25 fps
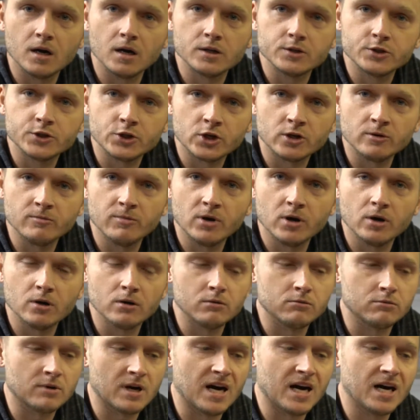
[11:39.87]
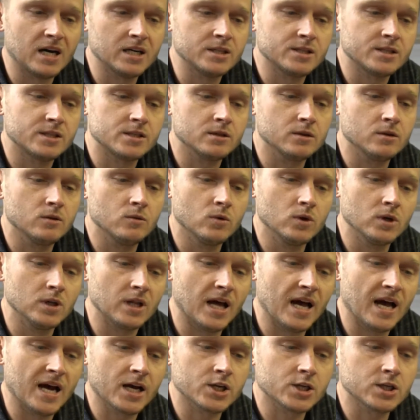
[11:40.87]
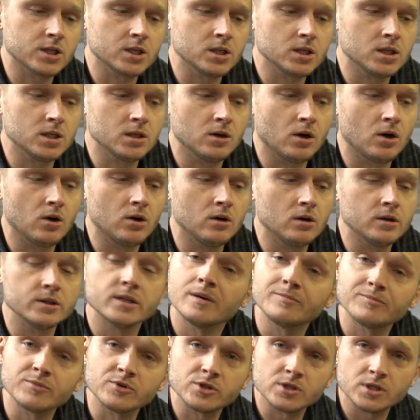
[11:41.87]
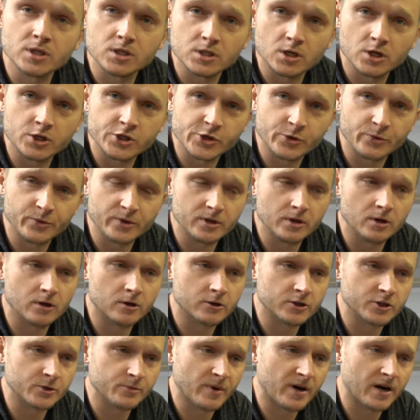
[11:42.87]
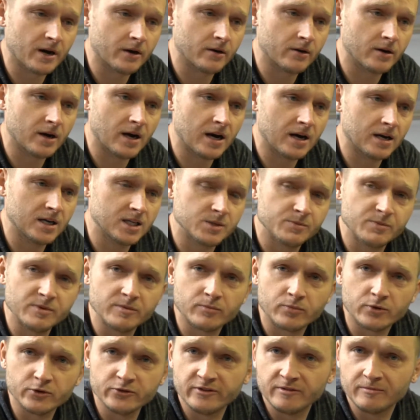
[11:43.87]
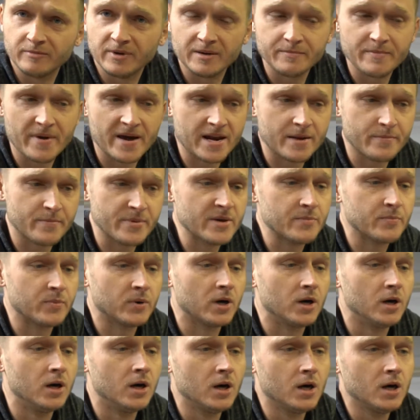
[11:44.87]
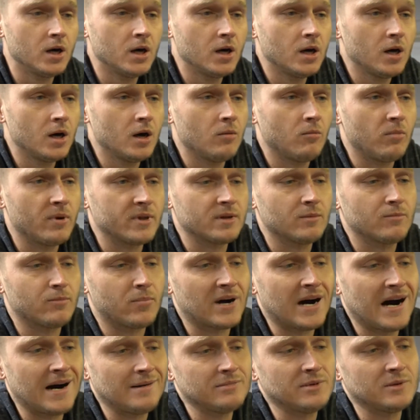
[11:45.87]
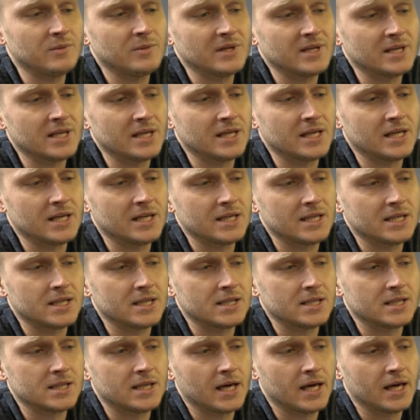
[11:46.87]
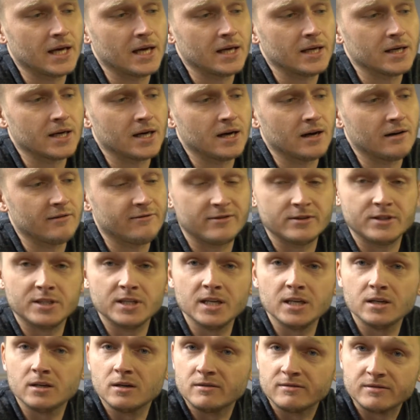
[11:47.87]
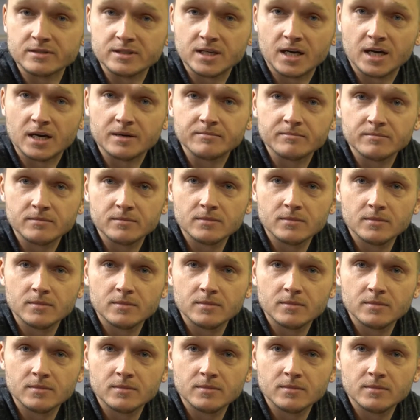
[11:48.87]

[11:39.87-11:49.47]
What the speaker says: turbo rods will actually hold up to 600 wheel horsepower. It's been proven by many people, but the problem with it is they fatigue over time.